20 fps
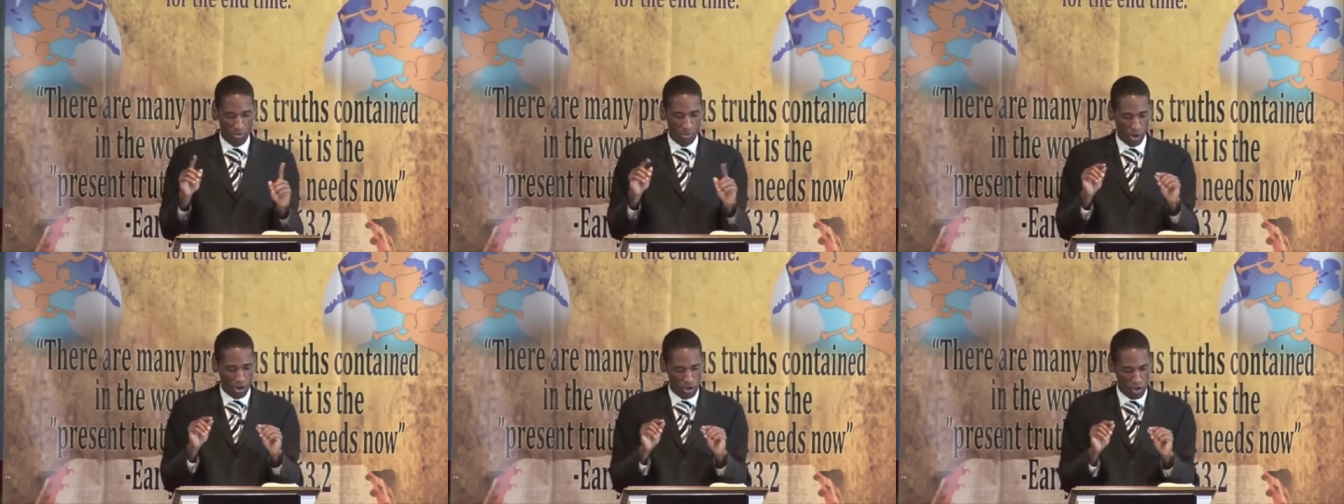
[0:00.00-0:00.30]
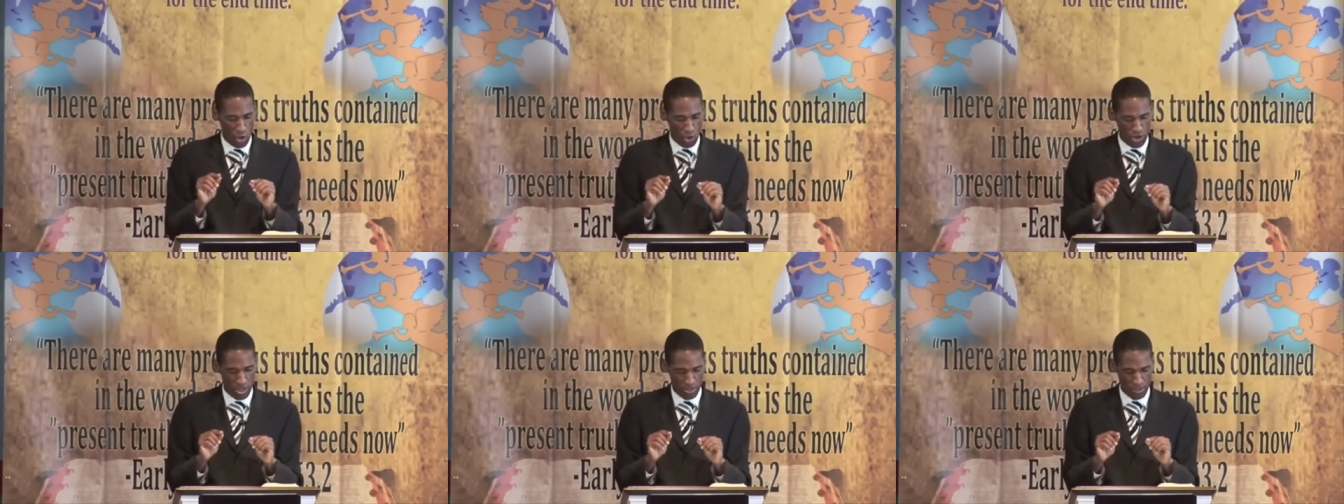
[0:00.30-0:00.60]
But
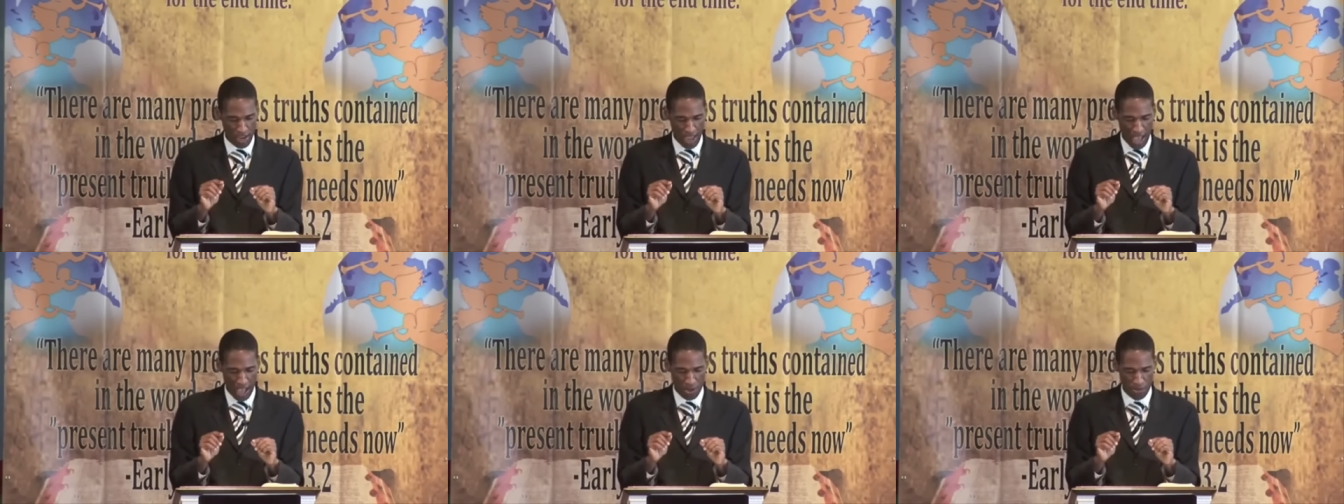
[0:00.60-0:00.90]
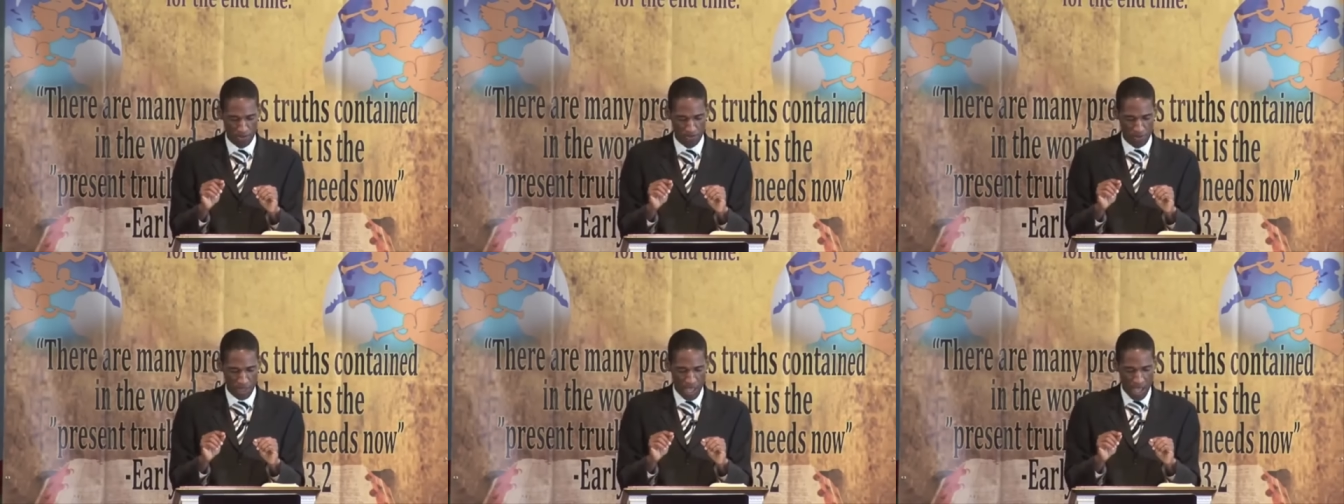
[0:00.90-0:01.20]
notice
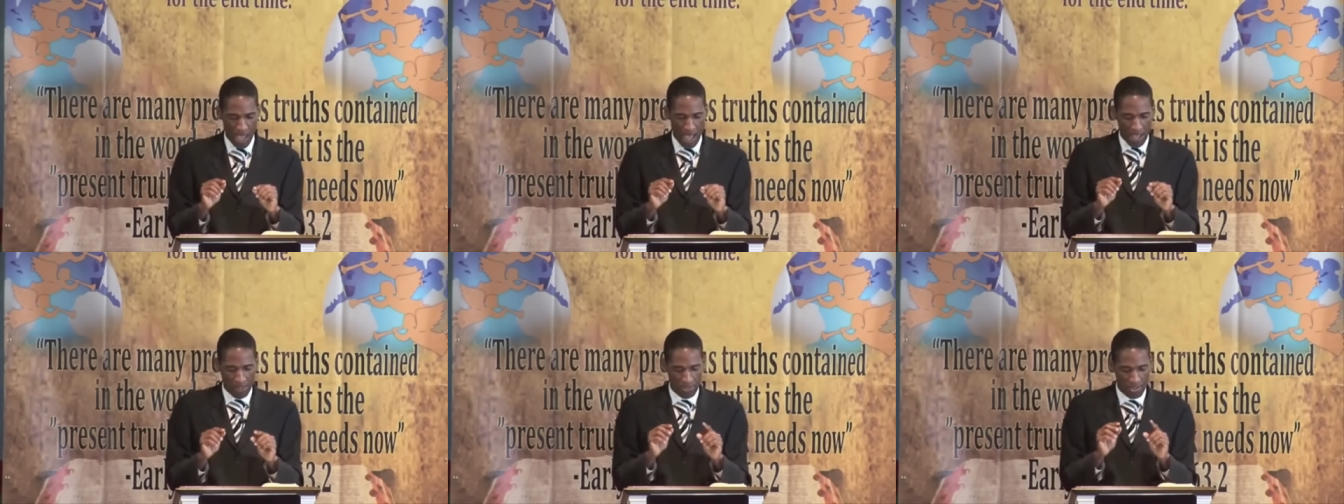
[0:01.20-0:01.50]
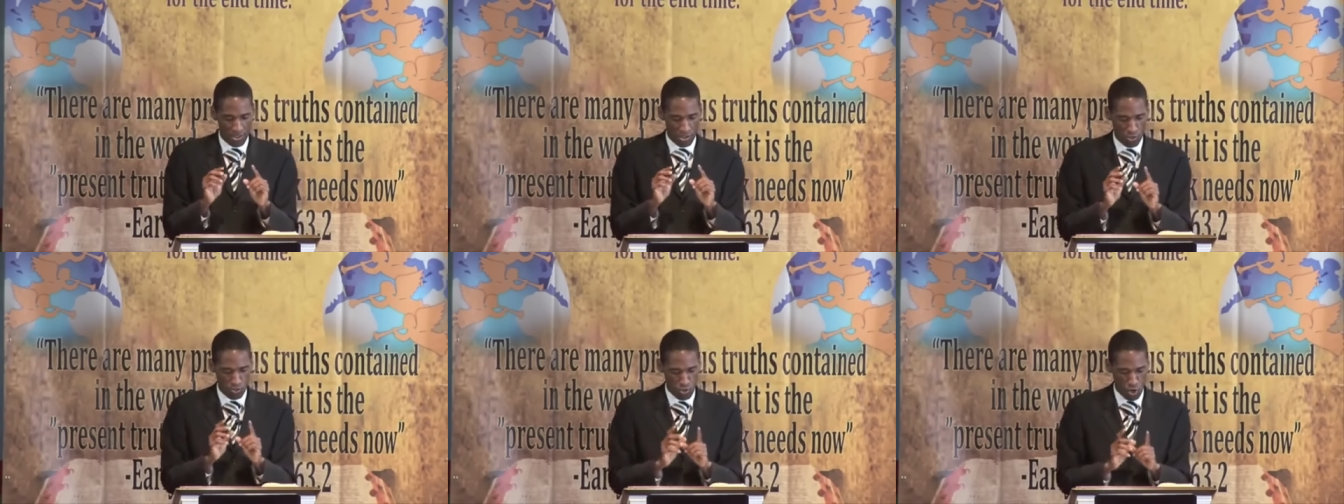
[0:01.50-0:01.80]
now,
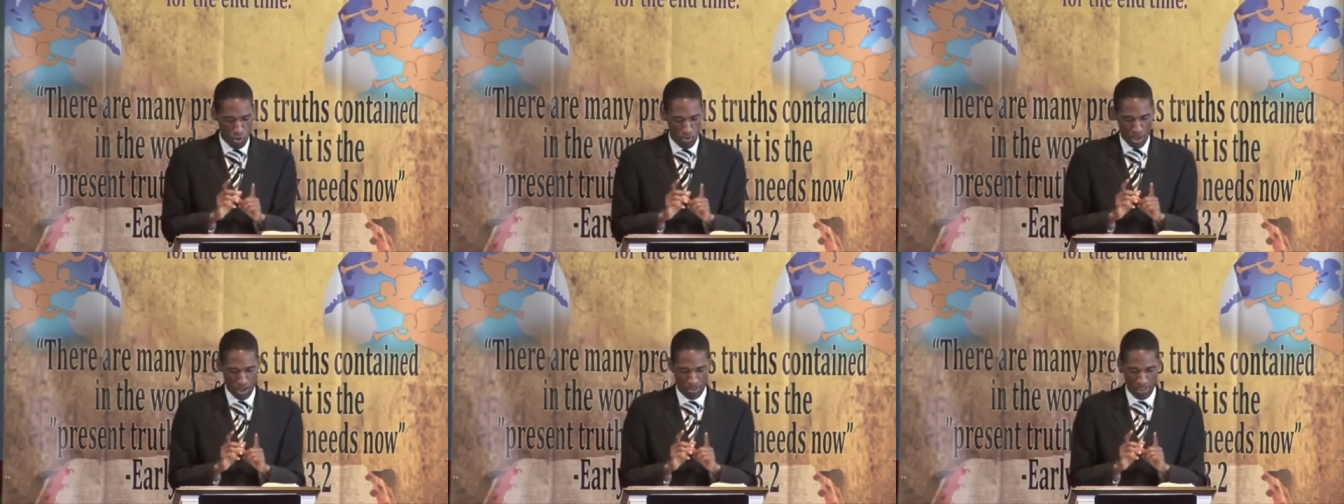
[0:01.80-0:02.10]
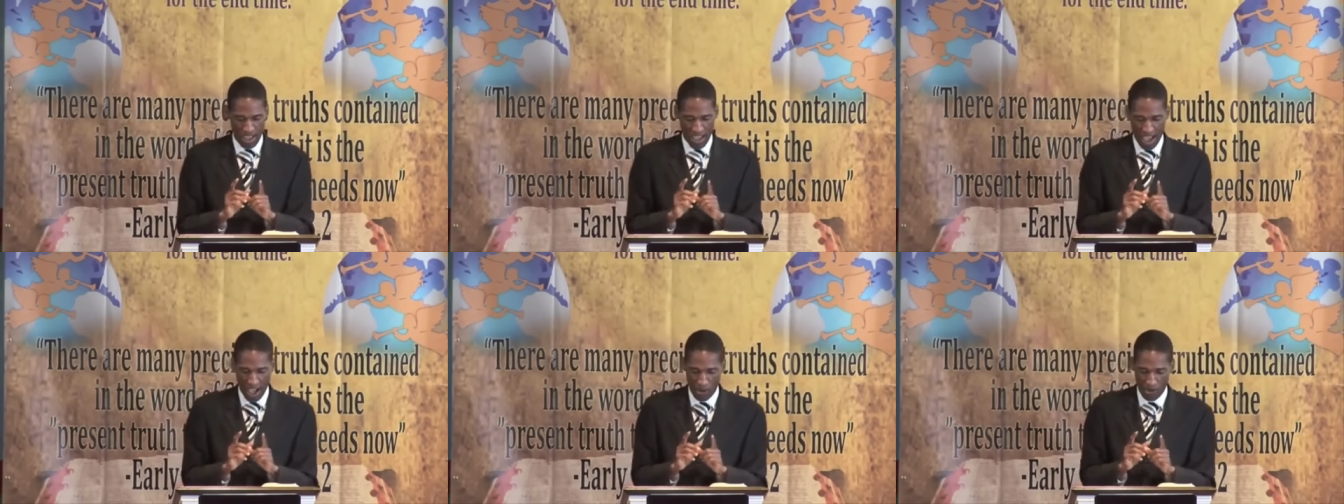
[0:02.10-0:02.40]
this woman
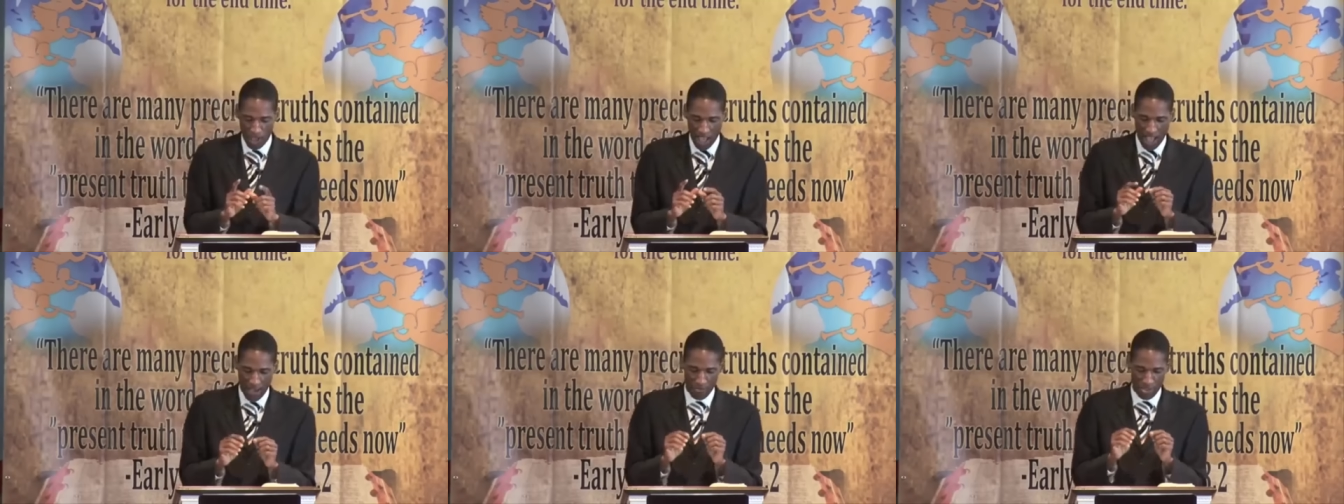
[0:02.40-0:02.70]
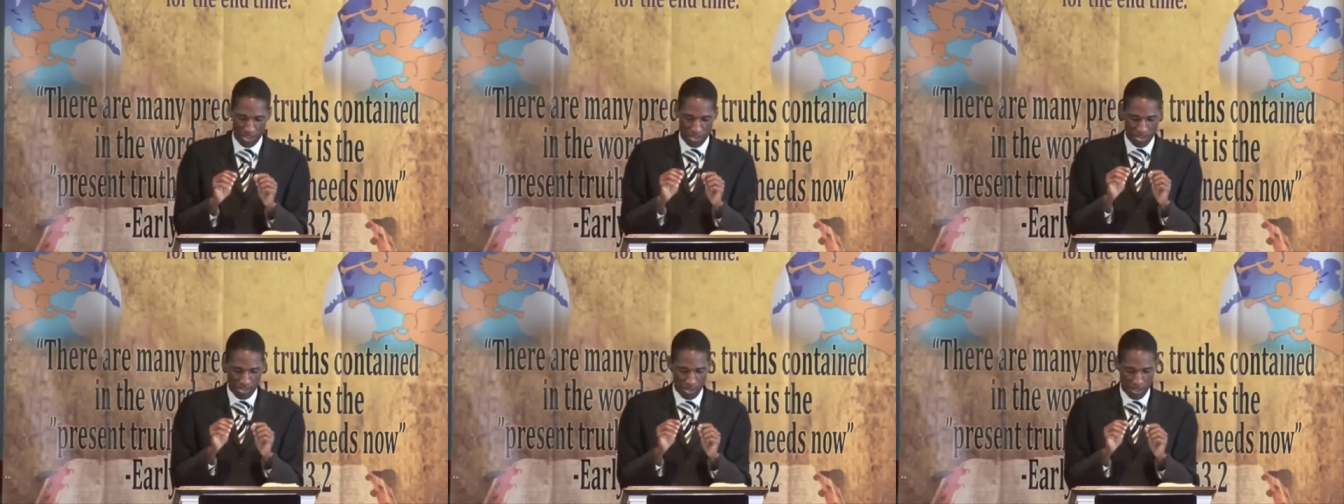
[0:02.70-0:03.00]
now
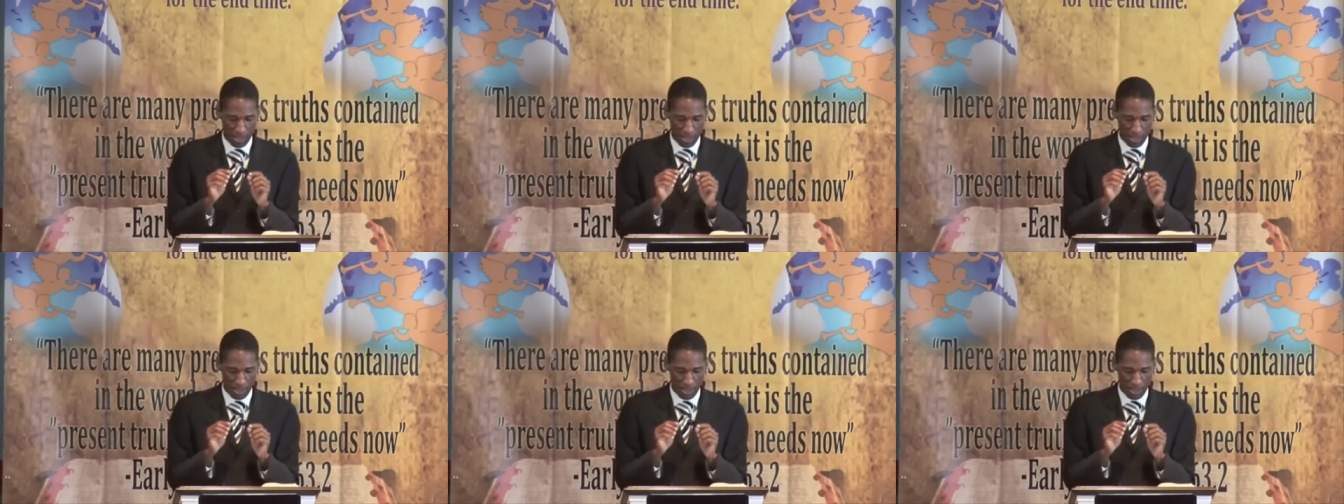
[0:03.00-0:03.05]
having,